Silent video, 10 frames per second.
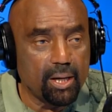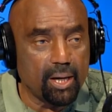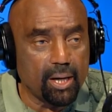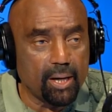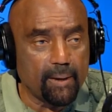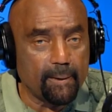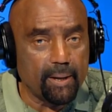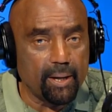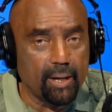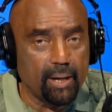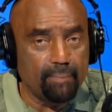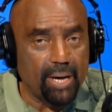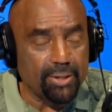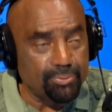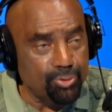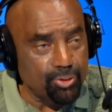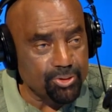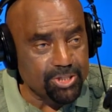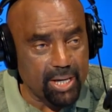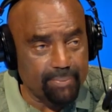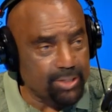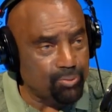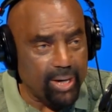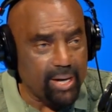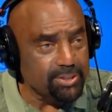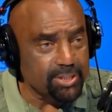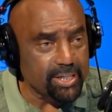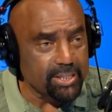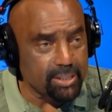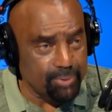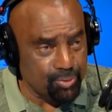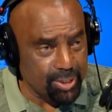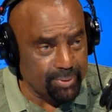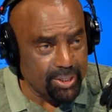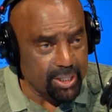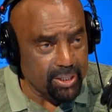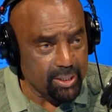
about her time at the White House, I guess. Am I right about that?